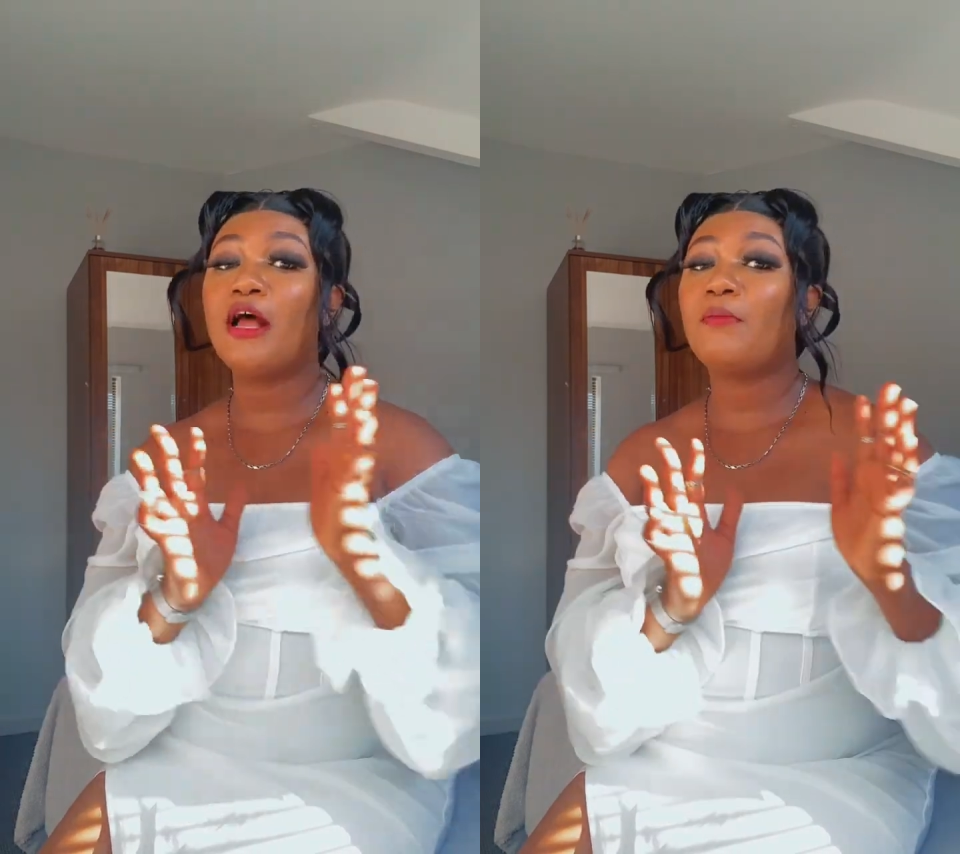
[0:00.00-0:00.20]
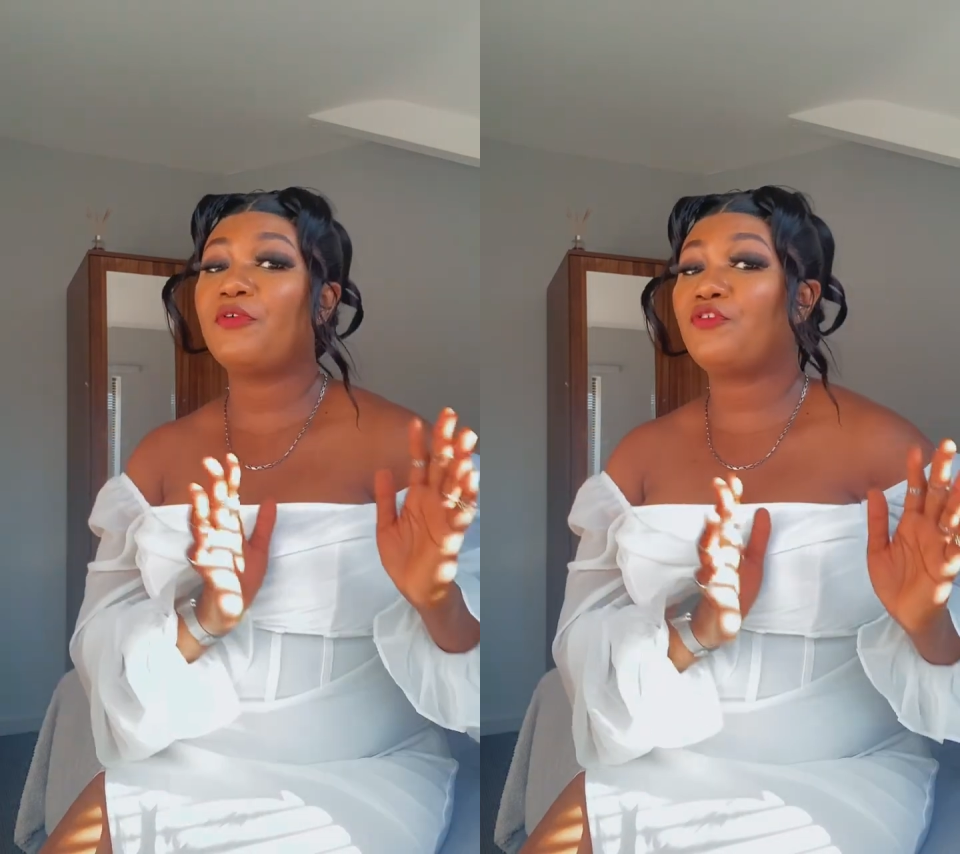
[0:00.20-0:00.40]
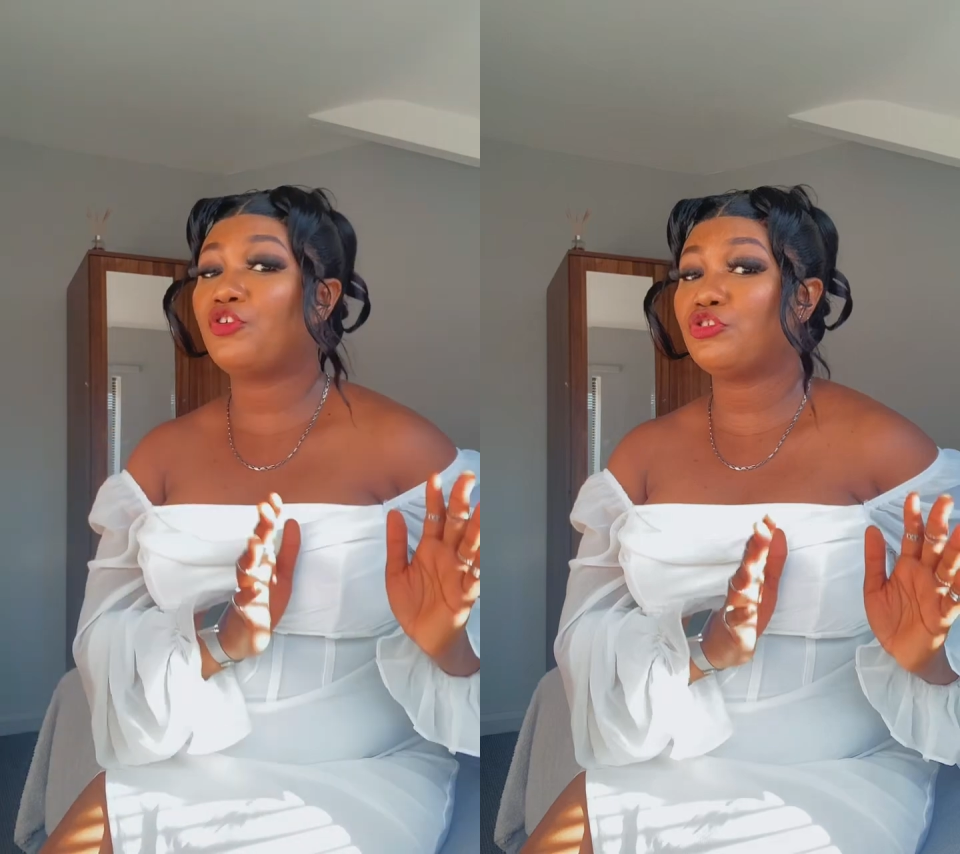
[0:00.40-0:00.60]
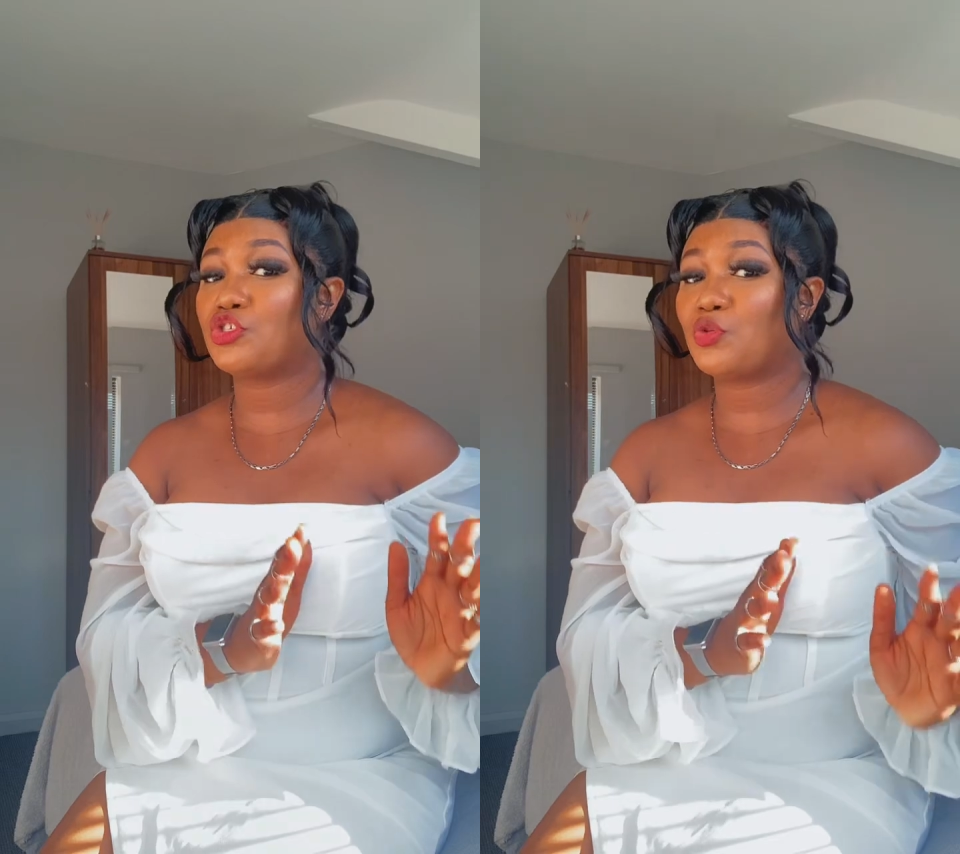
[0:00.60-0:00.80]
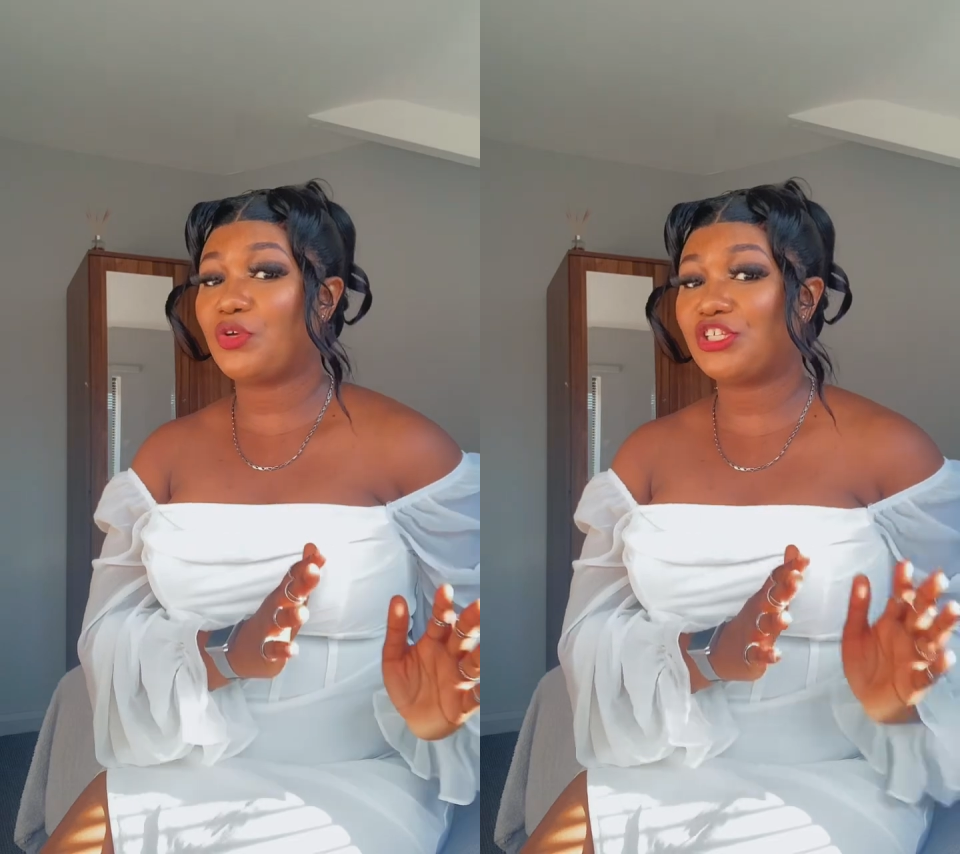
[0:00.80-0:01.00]
before you're
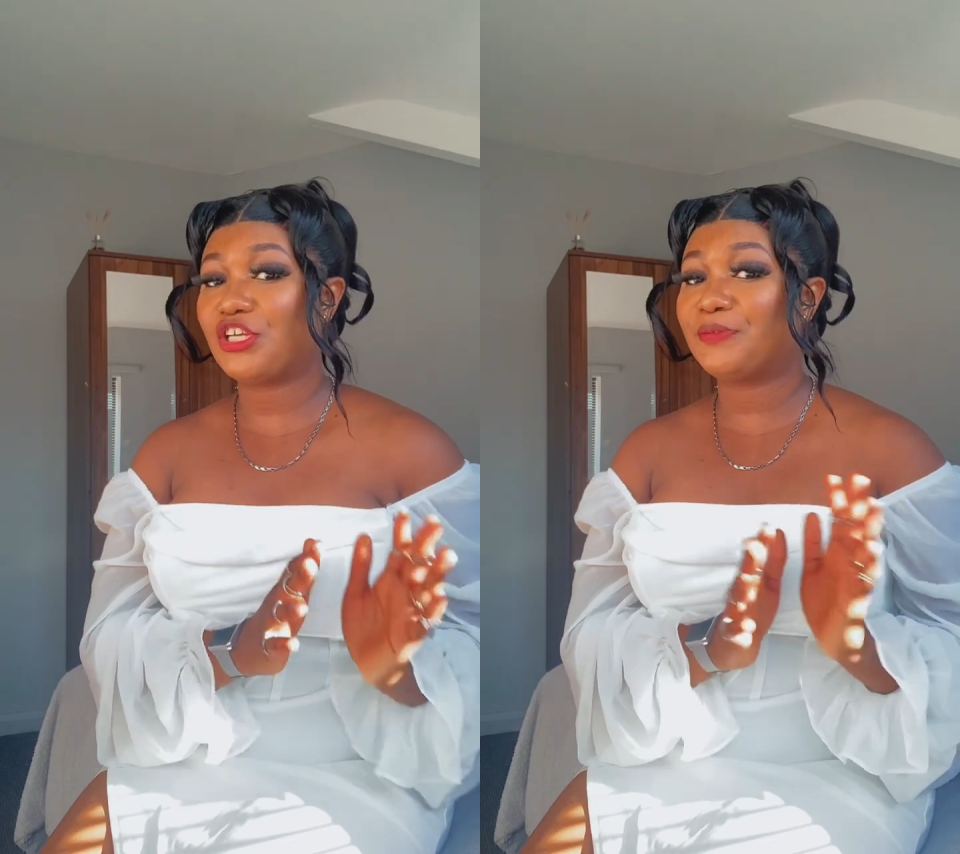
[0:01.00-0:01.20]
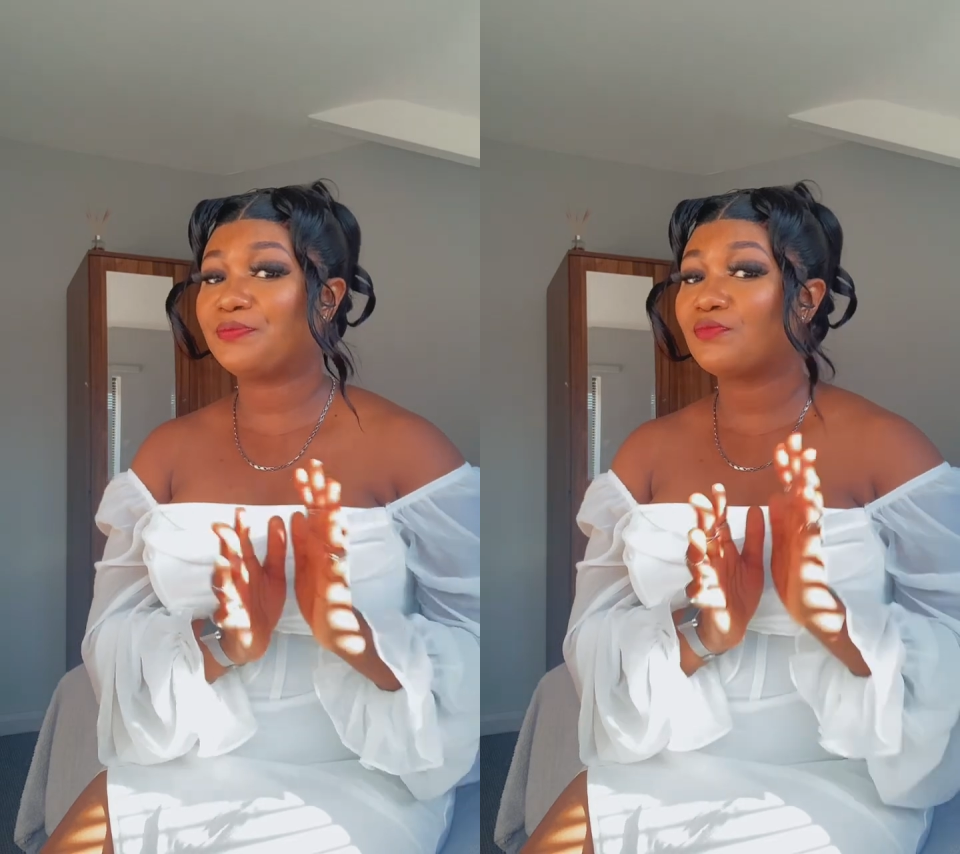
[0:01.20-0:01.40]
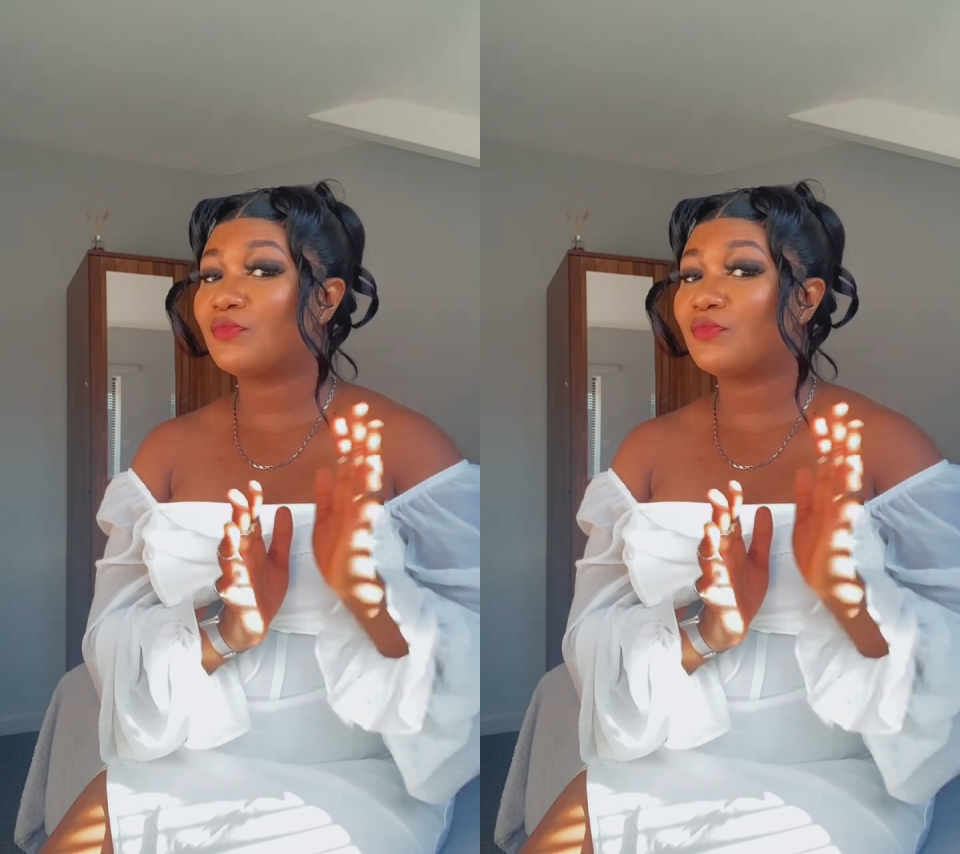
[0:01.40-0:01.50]
switching